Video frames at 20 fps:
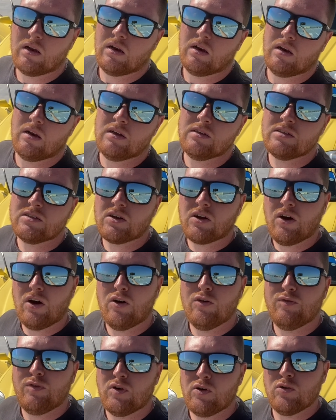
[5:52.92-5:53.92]
Let's go
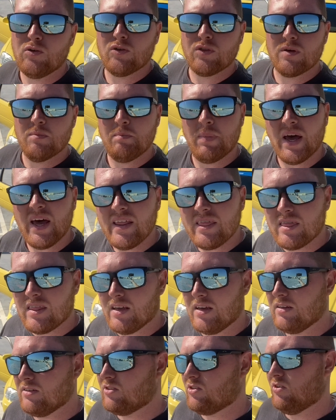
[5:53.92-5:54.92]
over all the bad
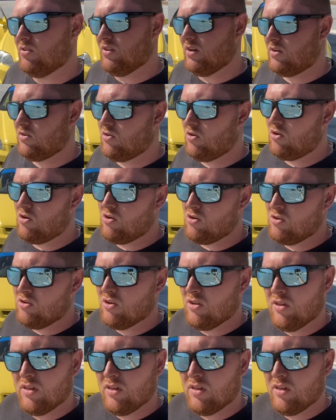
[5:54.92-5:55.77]
things on the car.